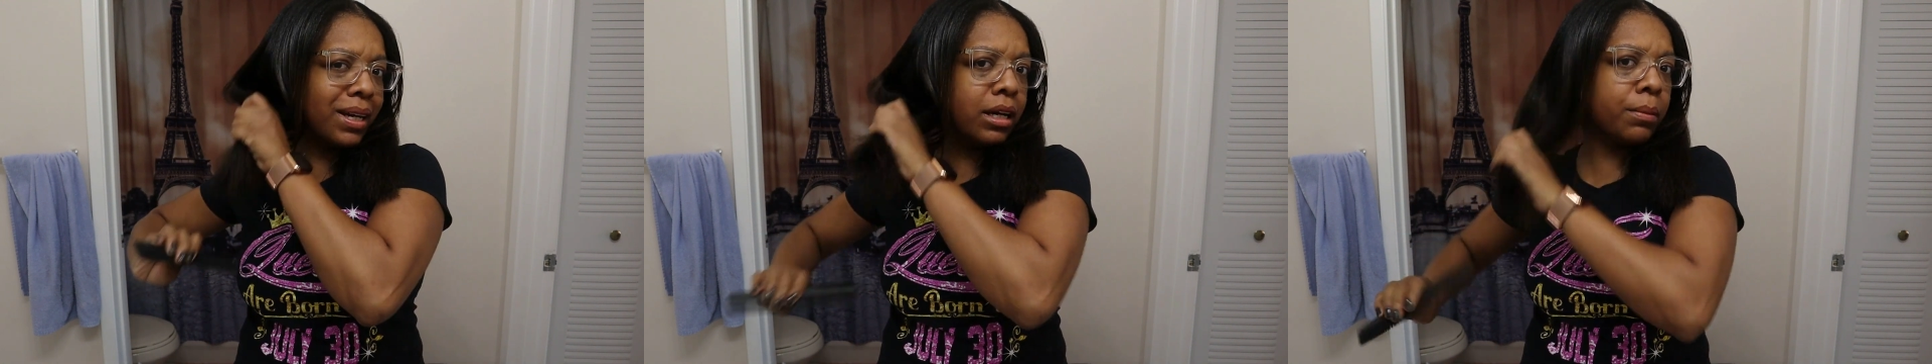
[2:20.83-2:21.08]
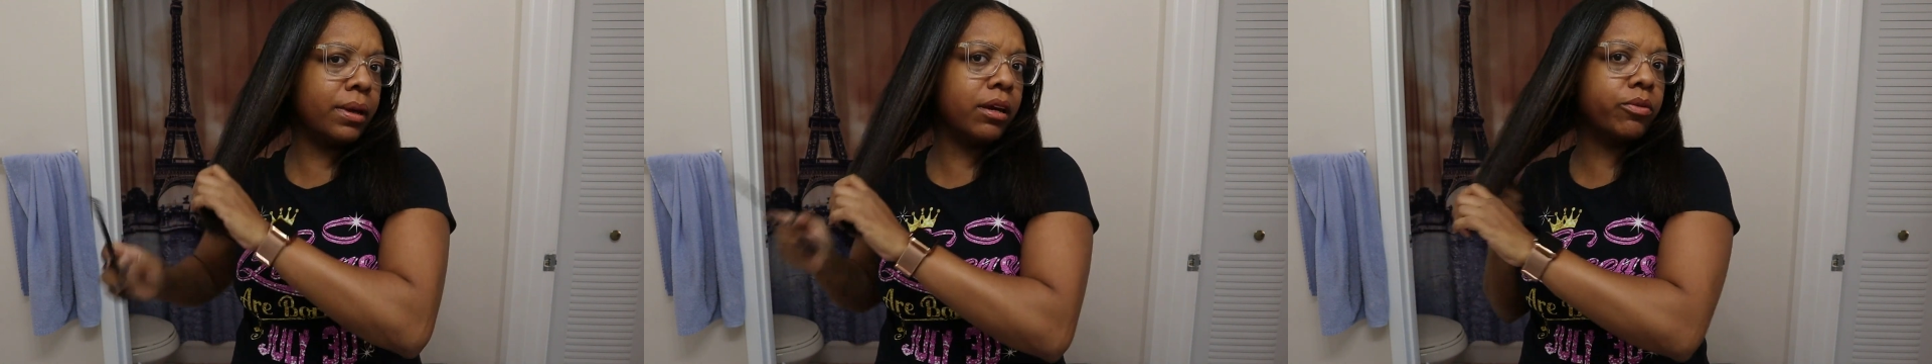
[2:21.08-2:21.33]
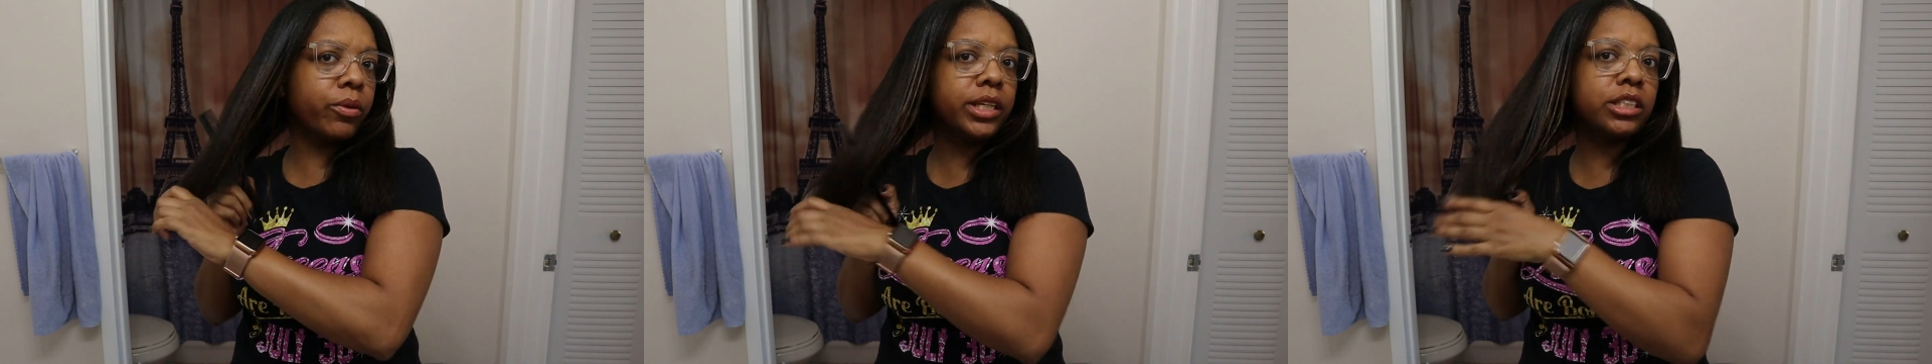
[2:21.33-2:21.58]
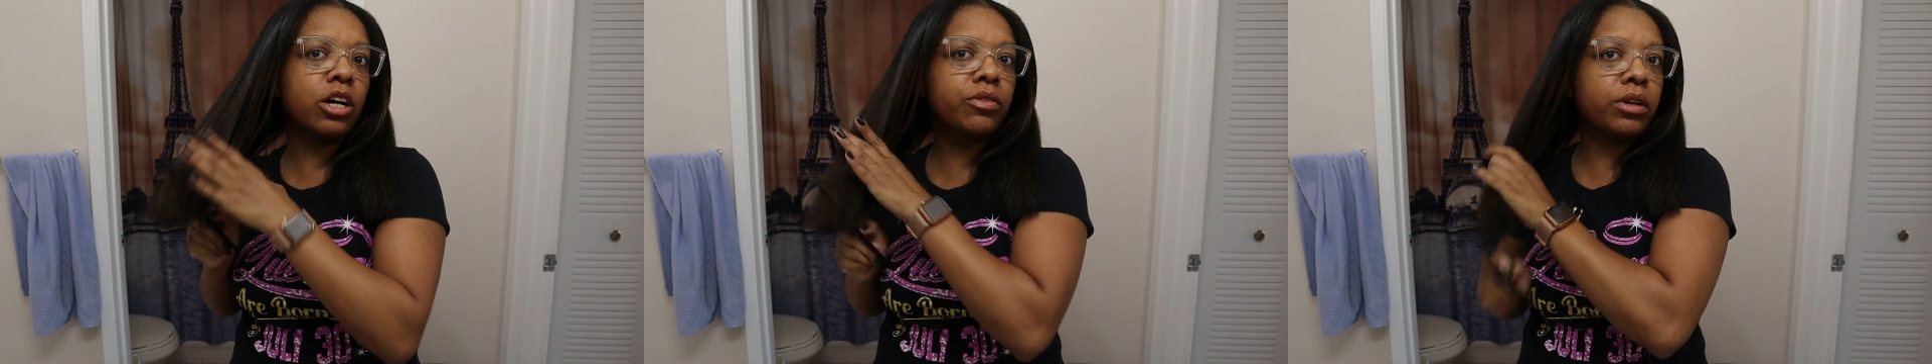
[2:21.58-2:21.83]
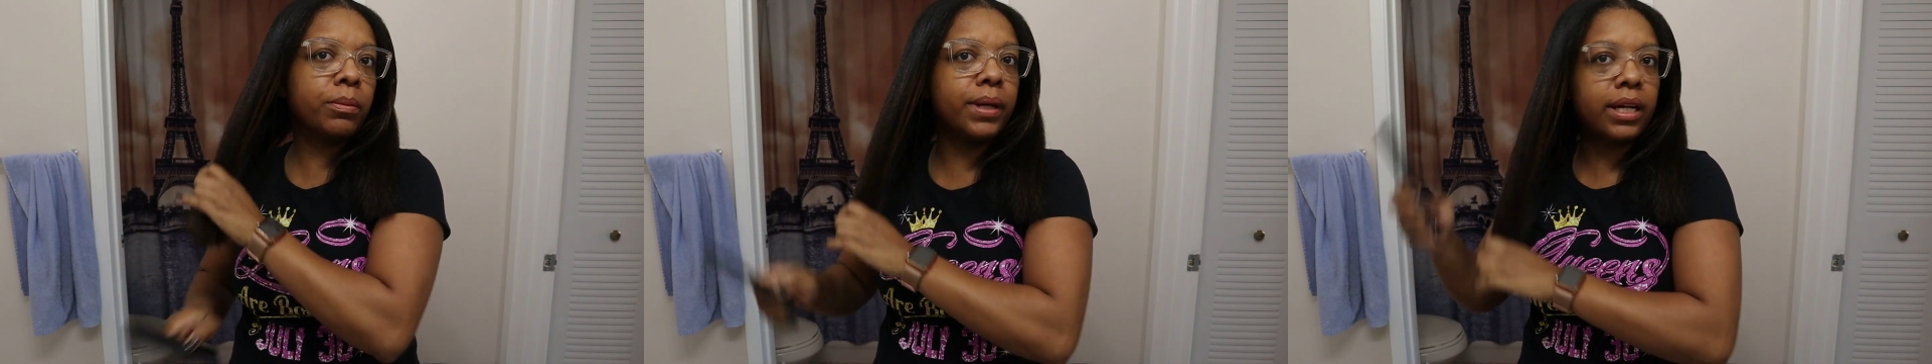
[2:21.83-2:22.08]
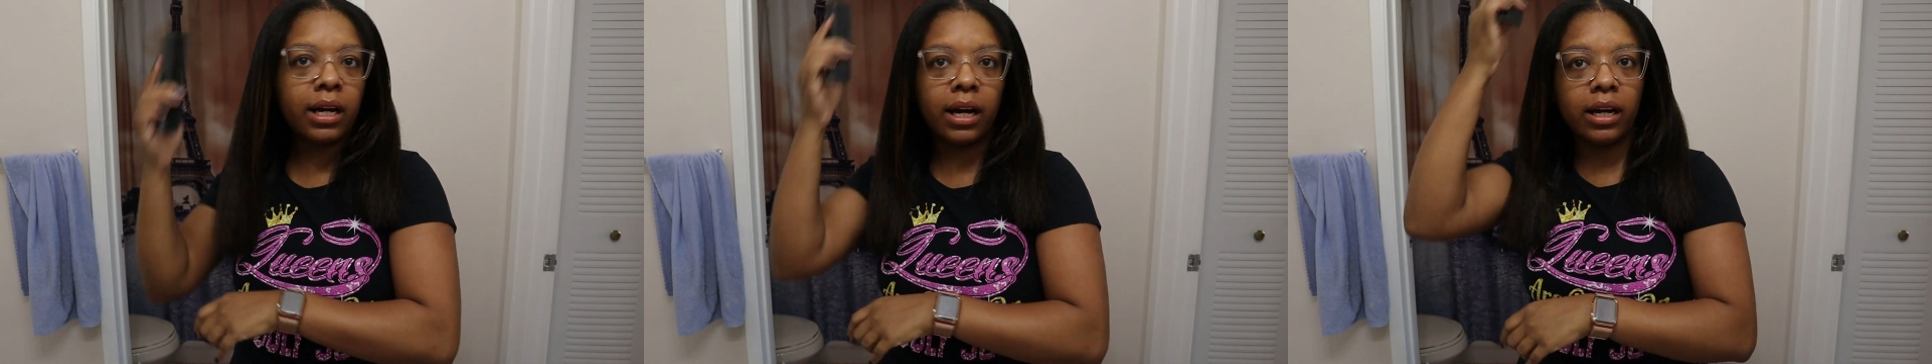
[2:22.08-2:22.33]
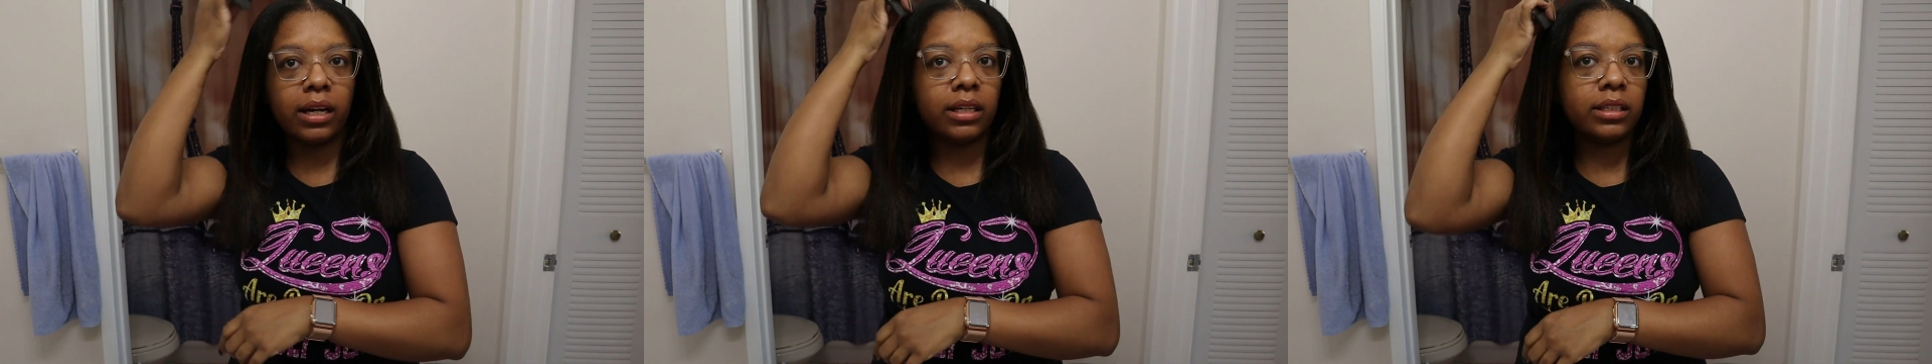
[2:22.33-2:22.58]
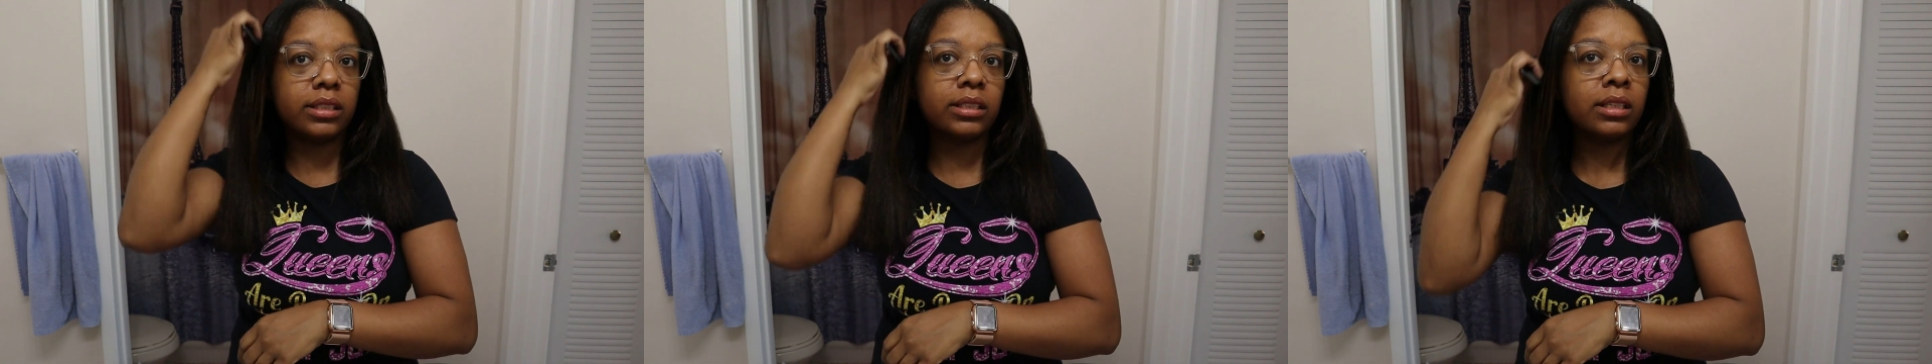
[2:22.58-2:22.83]
going to be a voiceover
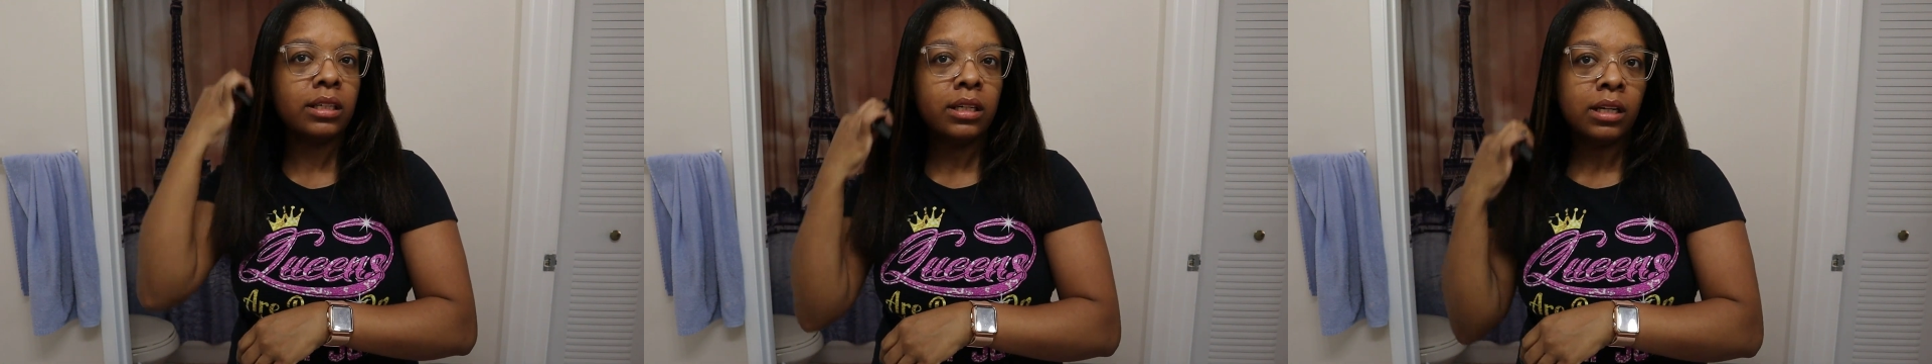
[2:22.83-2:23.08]
because